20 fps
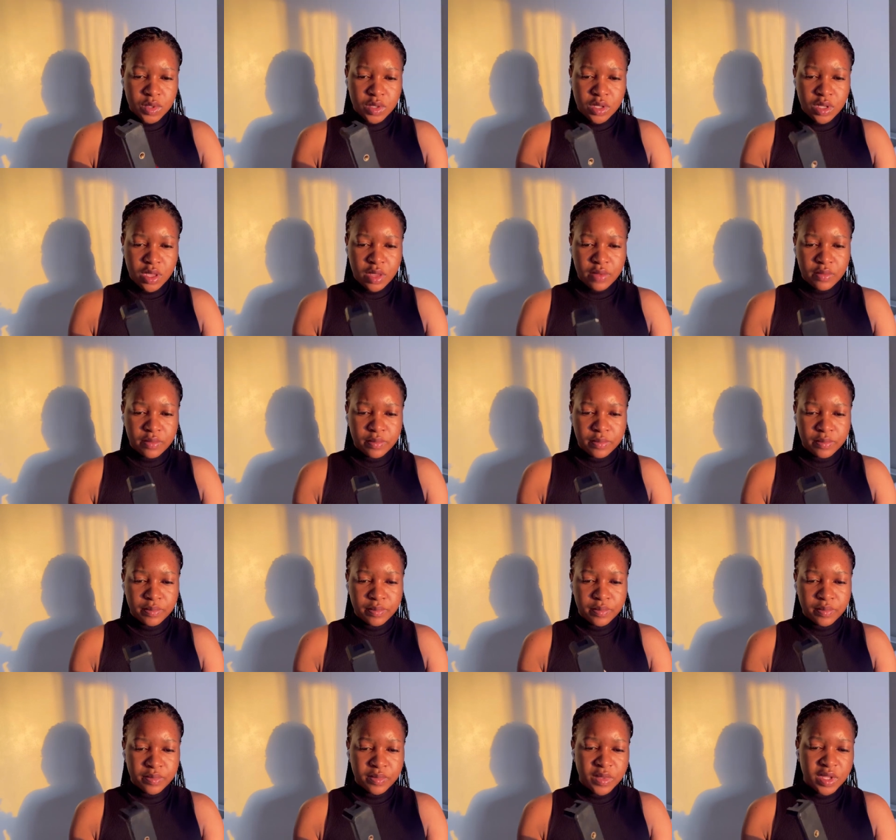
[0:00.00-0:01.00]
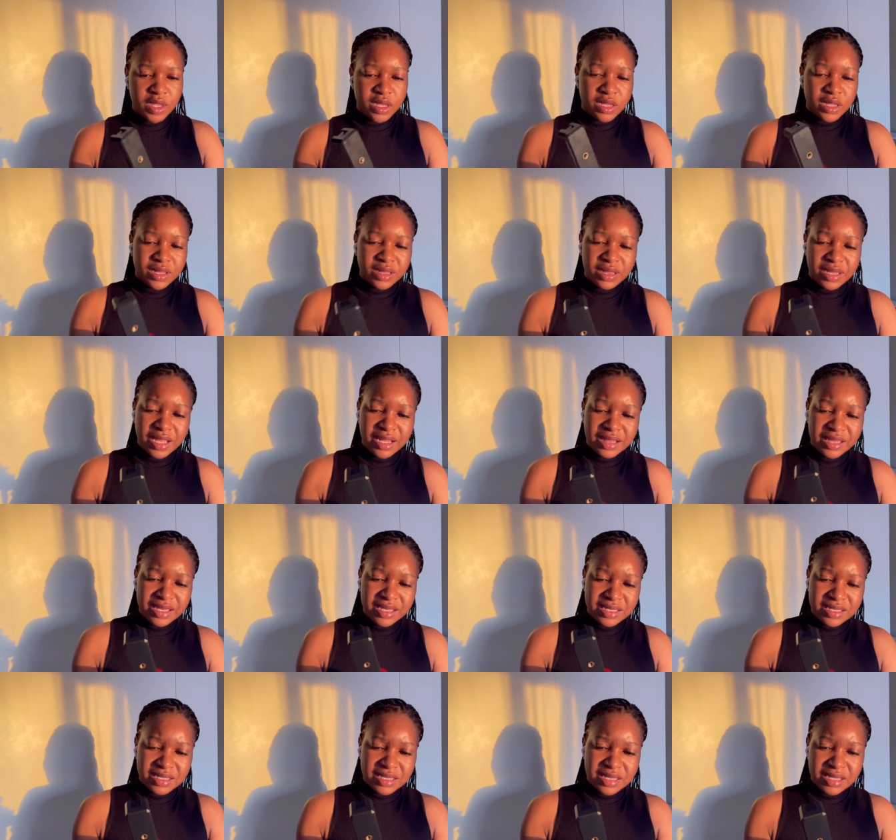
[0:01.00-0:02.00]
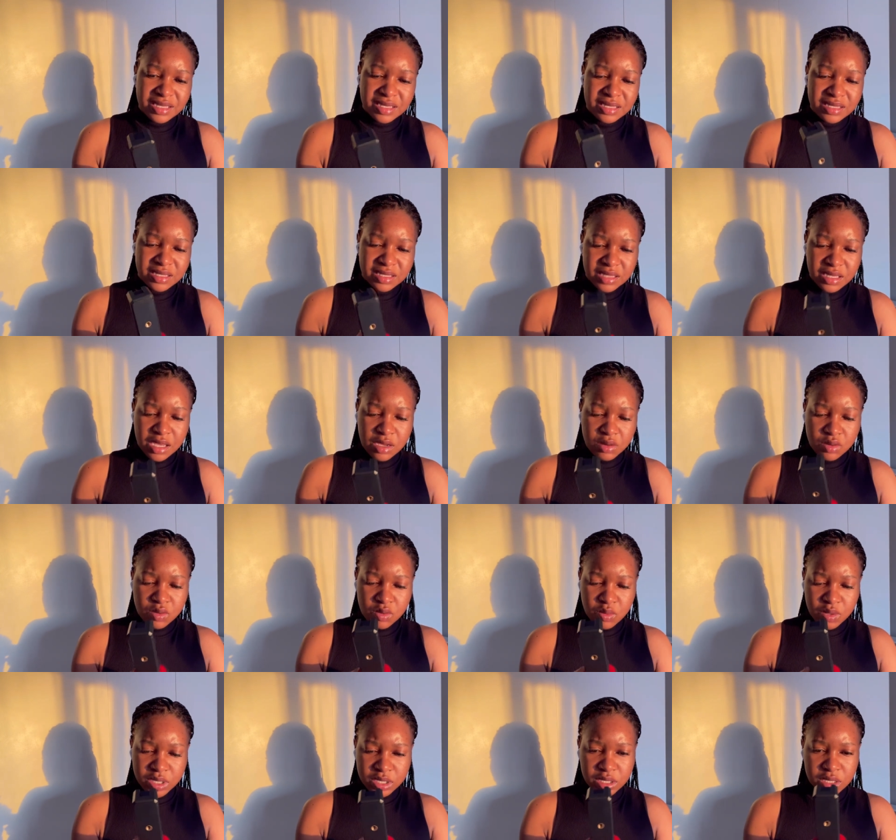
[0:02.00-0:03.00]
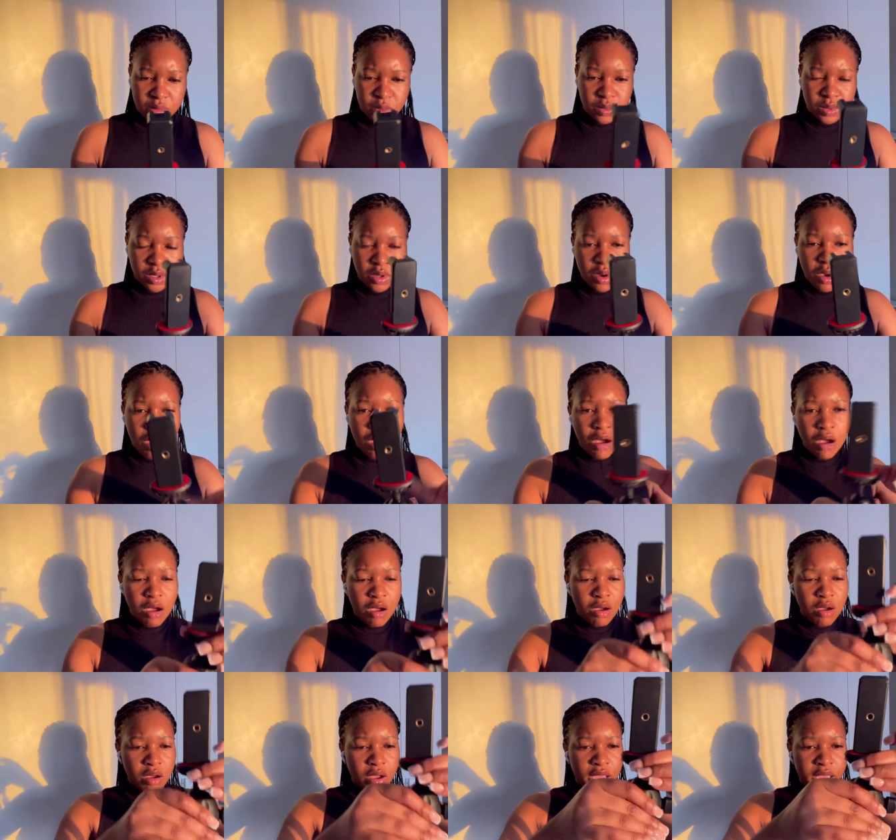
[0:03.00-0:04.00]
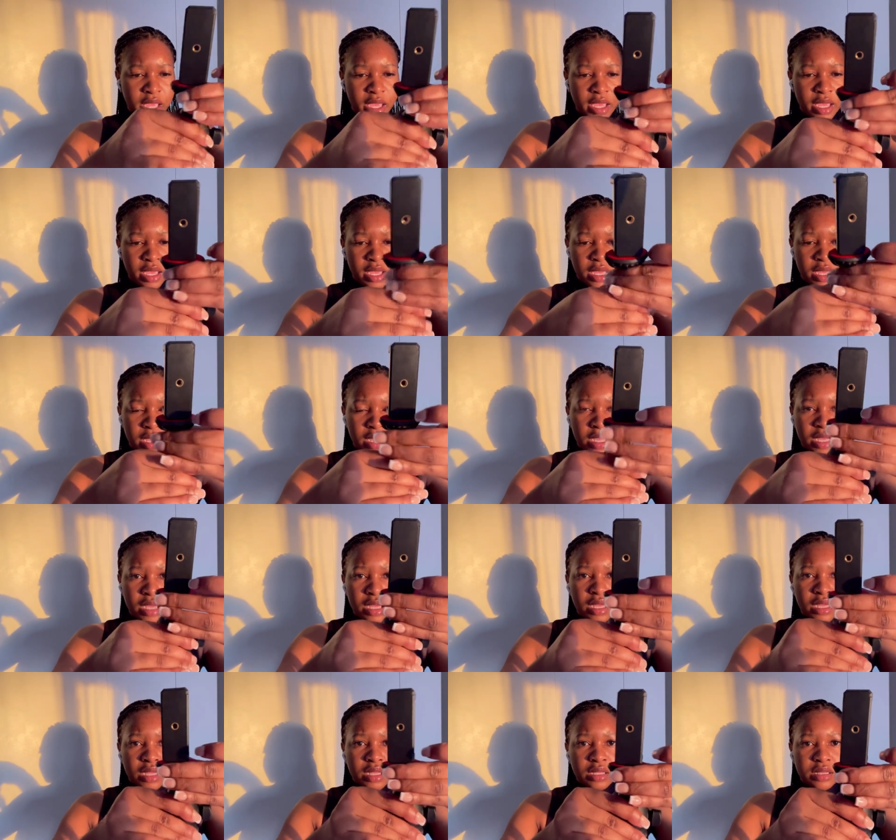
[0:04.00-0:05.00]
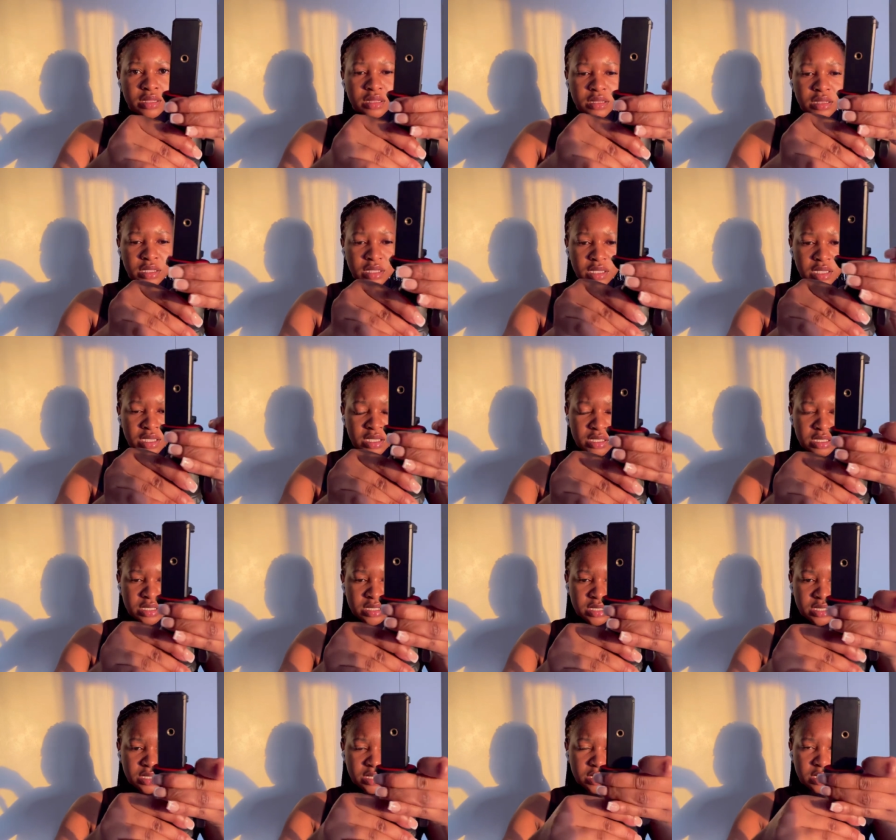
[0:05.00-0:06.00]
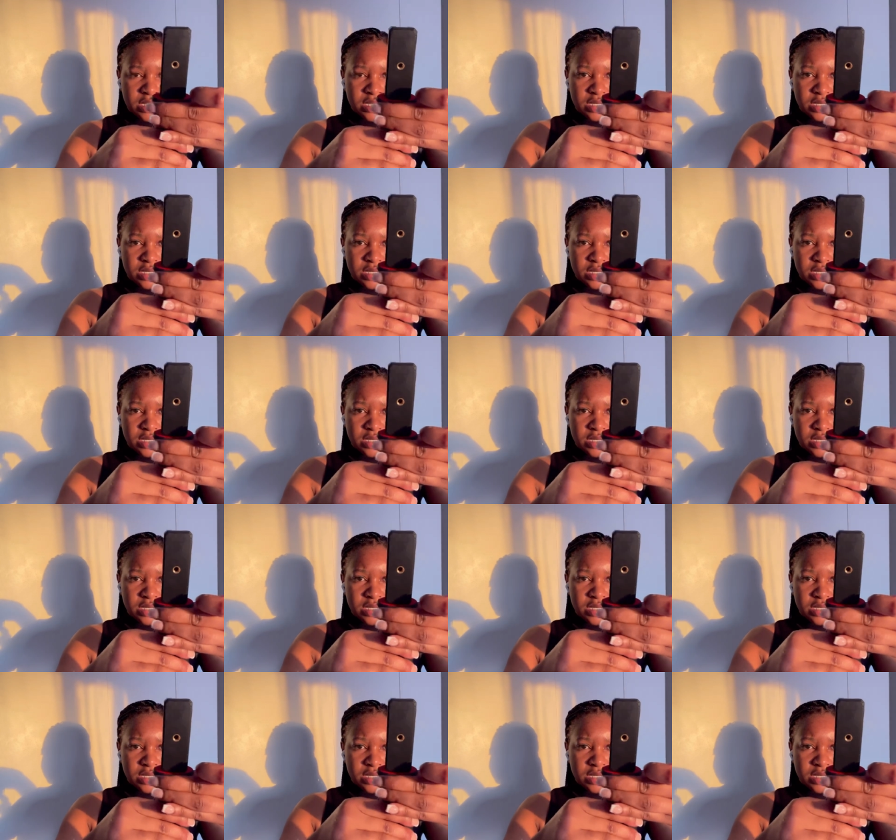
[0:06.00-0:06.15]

yeah then there's this i don't know what's oh okay this